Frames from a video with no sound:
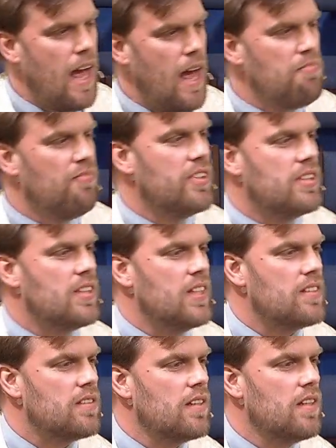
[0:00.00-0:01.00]

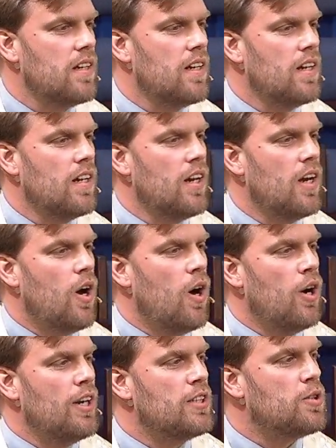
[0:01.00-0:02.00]
emphasis
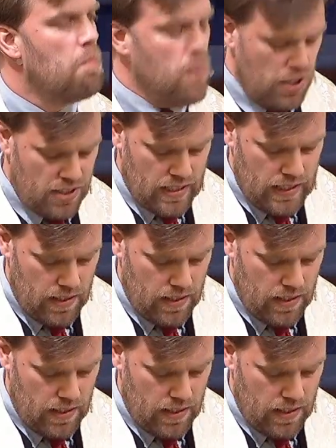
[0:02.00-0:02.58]
on its mercy